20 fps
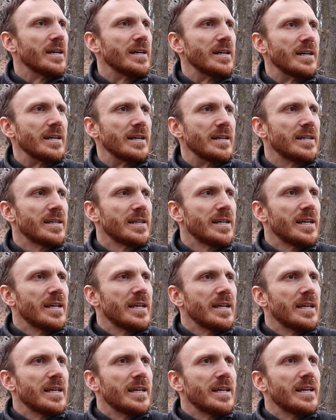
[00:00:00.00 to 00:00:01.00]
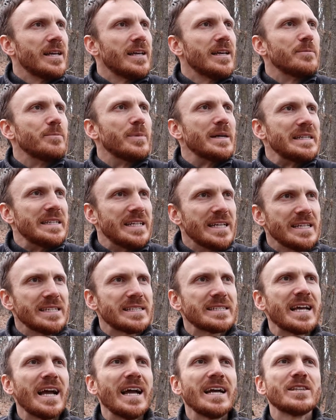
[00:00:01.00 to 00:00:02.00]
But
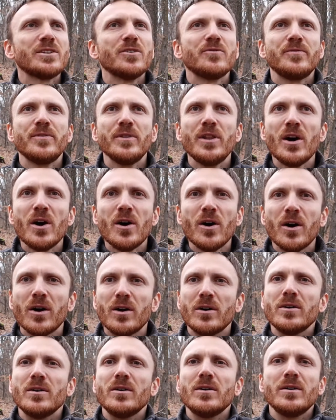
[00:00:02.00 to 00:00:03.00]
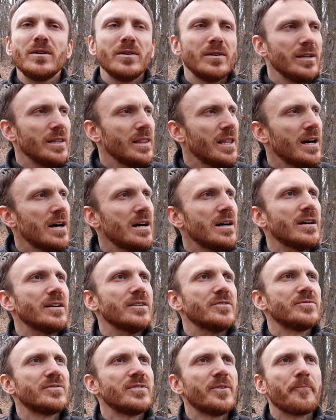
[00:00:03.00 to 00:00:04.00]
this kind of
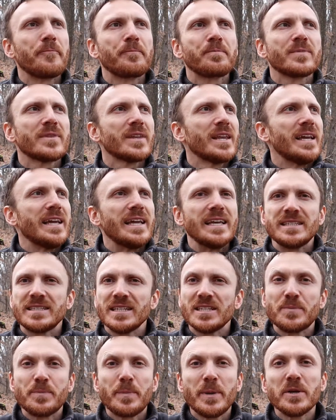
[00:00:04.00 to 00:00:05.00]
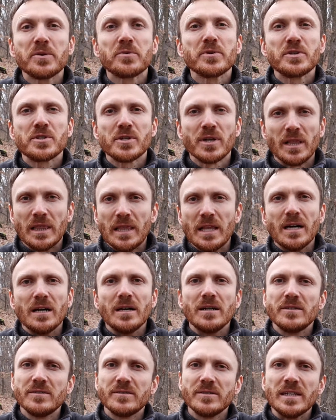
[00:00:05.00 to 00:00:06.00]
love is a spiritual
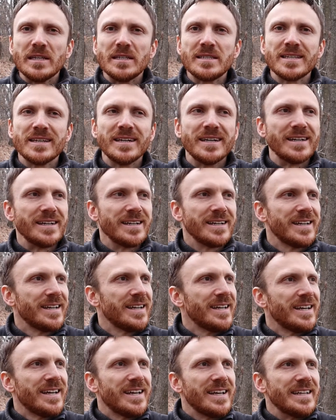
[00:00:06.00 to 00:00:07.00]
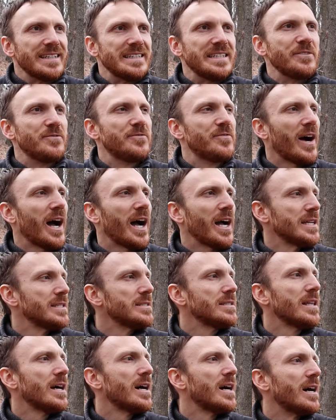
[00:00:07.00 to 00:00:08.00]
love, is a
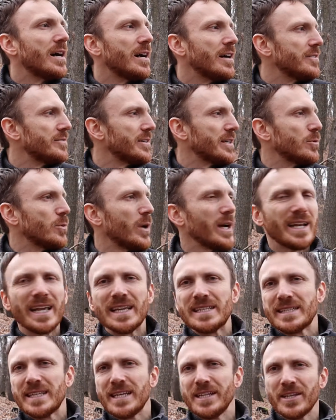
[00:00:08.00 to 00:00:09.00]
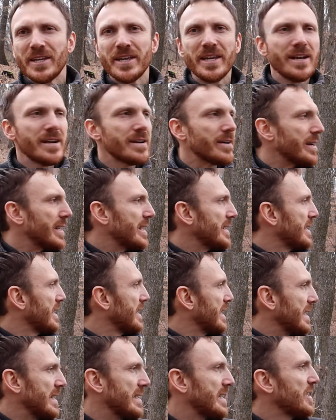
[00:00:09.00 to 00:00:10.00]
divine love. And when I sit here
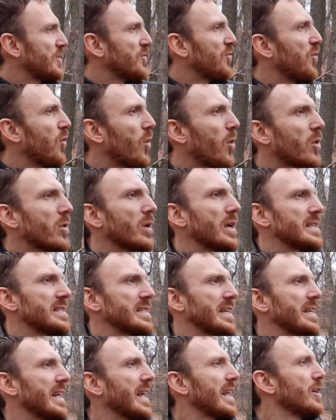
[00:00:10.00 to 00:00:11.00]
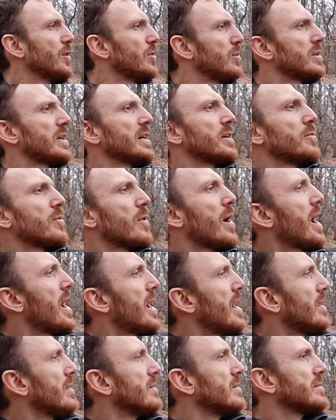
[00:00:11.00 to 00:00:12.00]
in this forest and I look
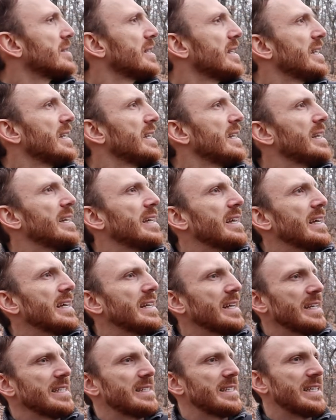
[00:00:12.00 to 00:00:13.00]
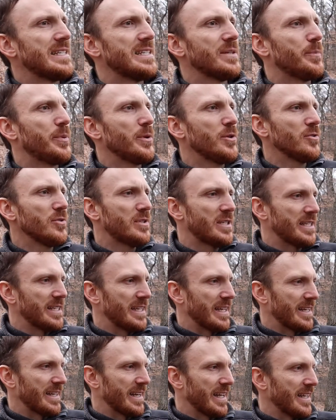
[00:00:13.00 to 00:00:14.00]
around and I see the
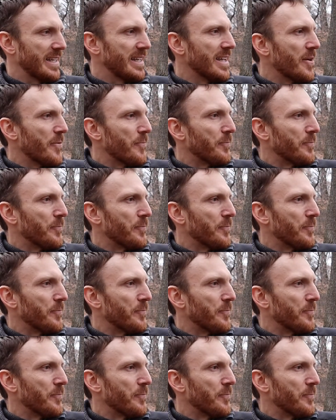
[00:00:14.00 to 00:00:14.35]
beauty and I